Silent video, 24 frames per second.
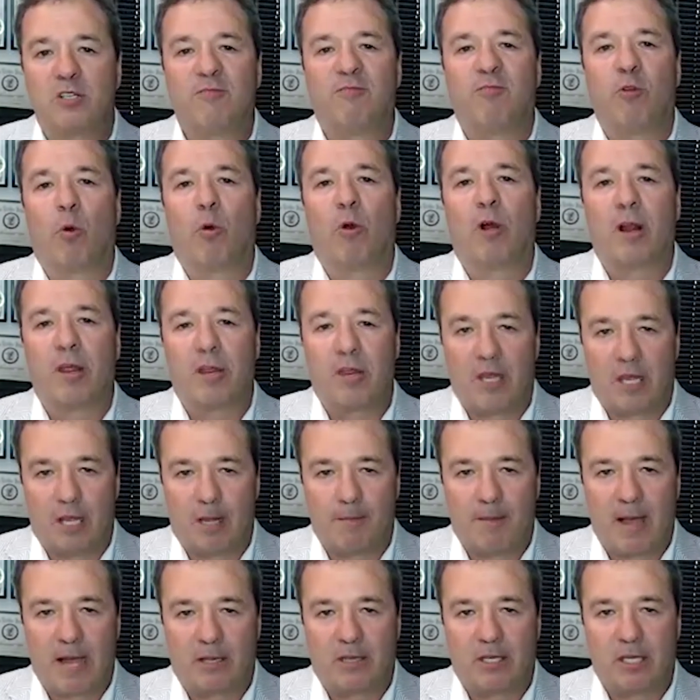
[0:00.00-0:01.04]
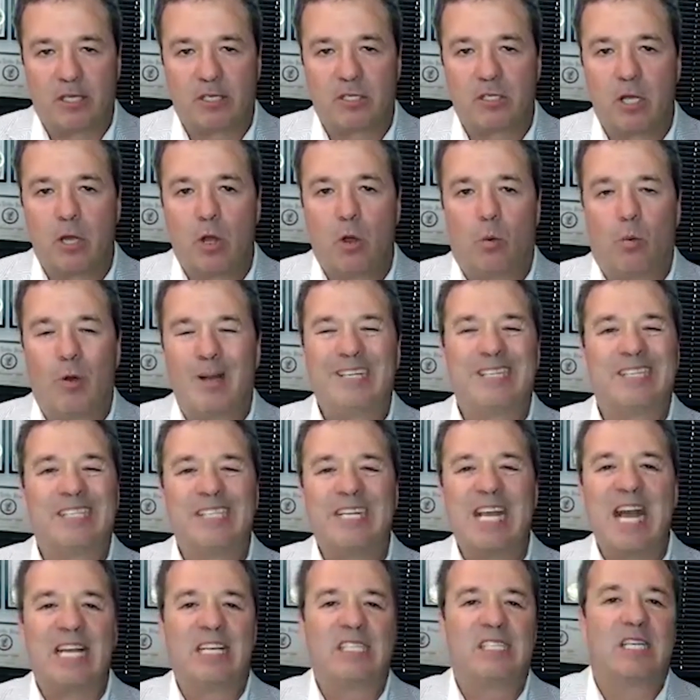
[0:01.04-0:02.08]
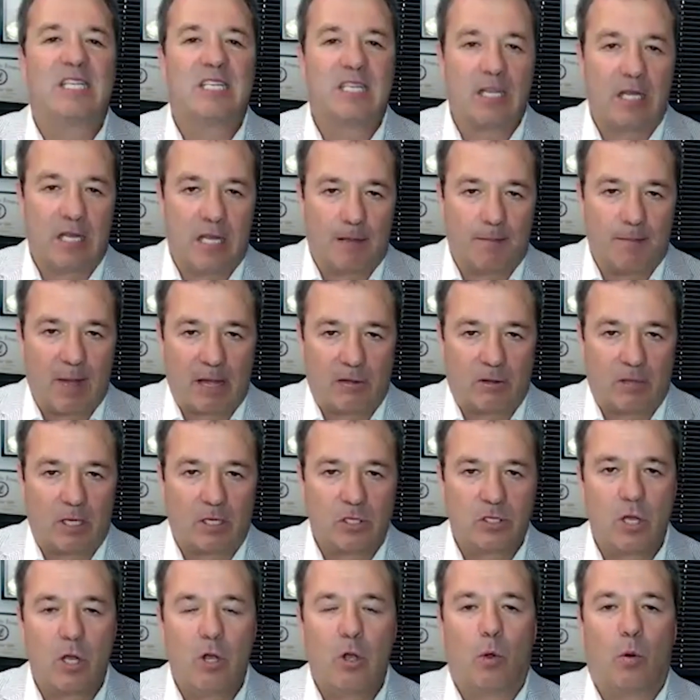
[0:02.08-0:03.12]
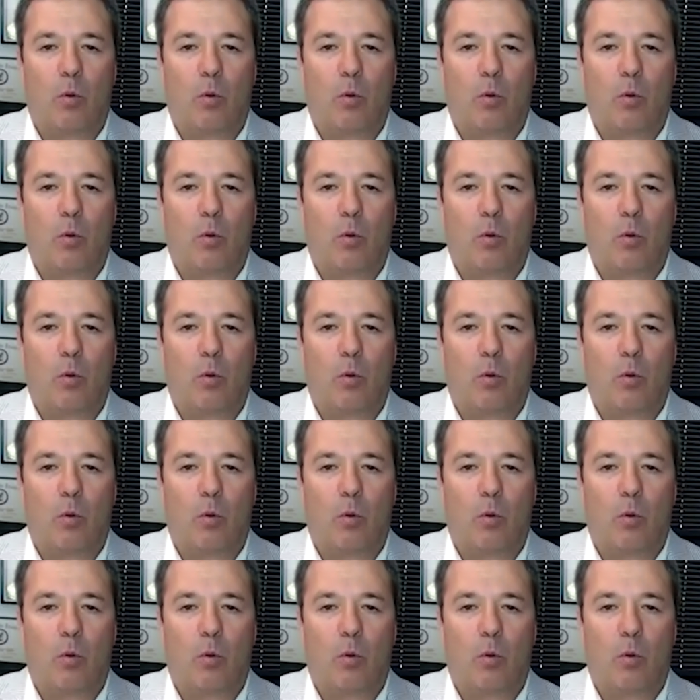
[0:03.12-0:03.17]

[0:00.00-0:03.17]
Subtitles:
Florida think about this? What does Texas think about this?